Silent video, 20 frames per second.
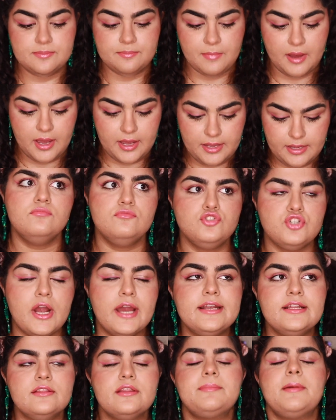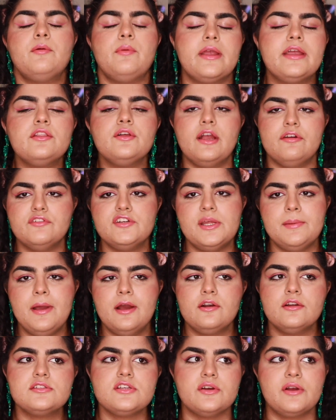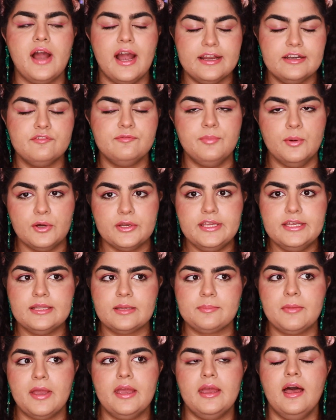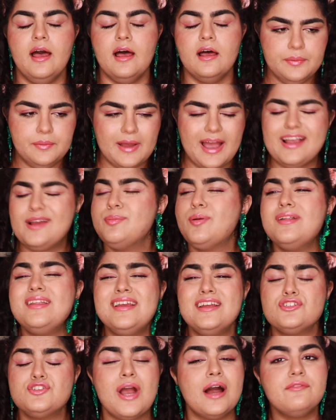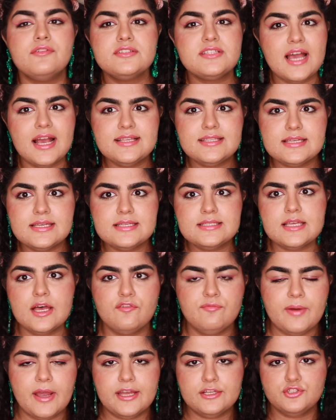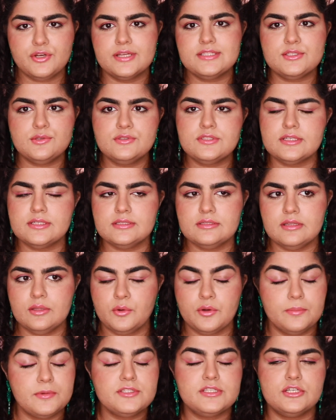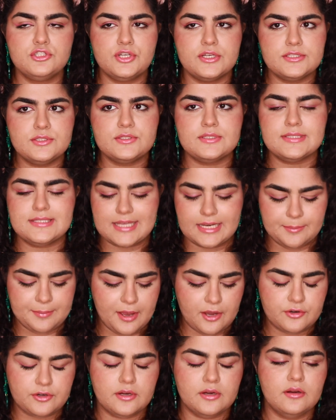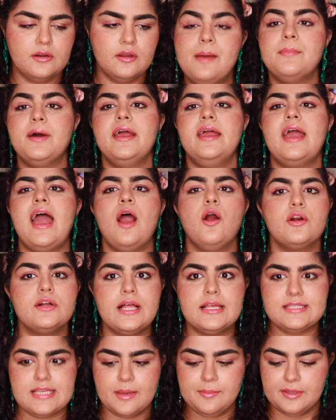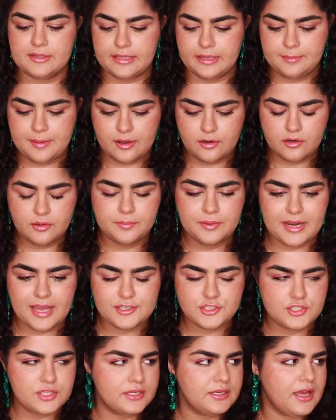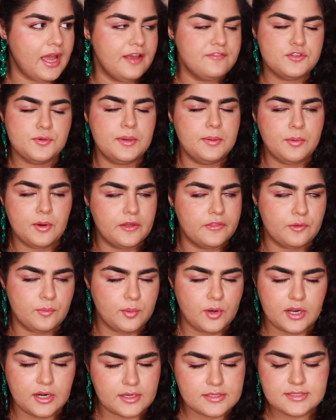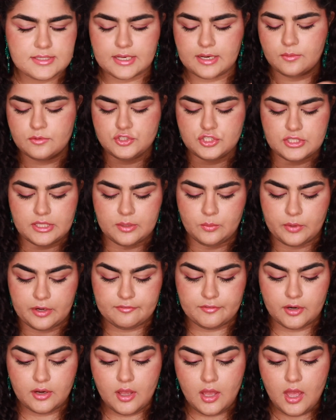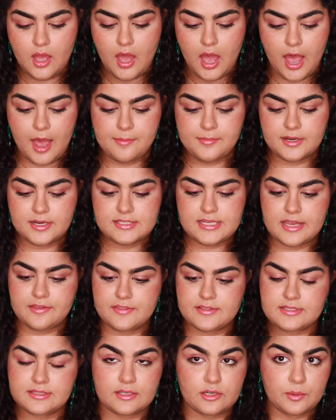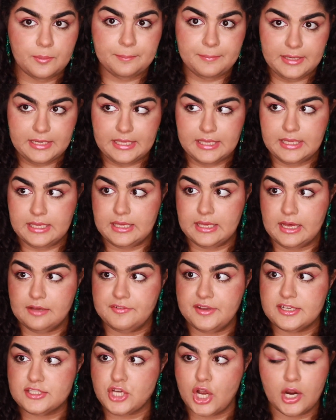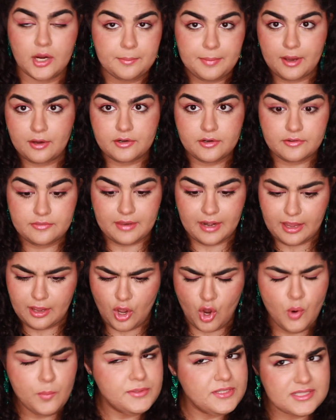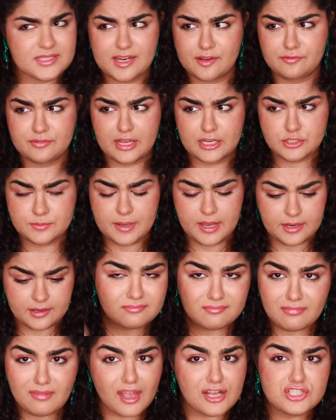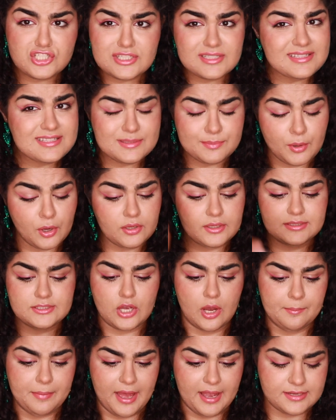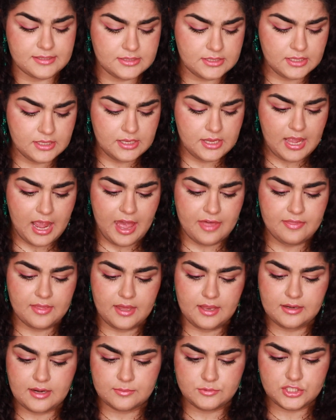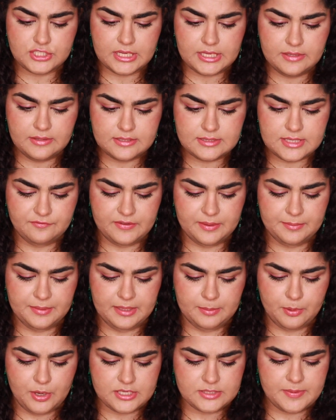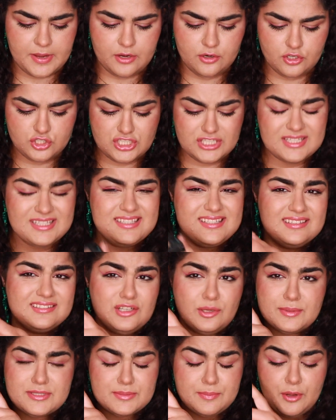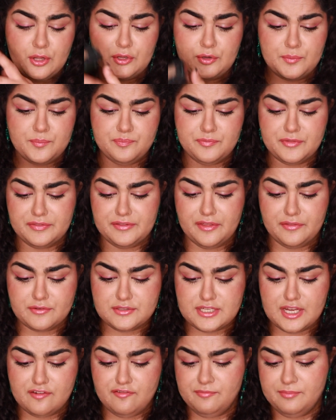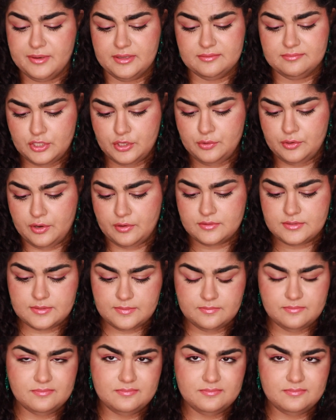my like my regular everyday powders are kind of bulky. Like my, I could probably get travel sizes of my translucent, Laura Mercier translucent setting powder my Hourglass ambient light powder, but I just like, I have so many other products that I was just like, whatever. I'm gonna take this little mini of a Tarte powder that I hope doesn't have flashback. Just because it's small, it's compact. And then I'm just taking this Fit Me pressed powder just because it's a little bit smaller than the other stuff, but who knows.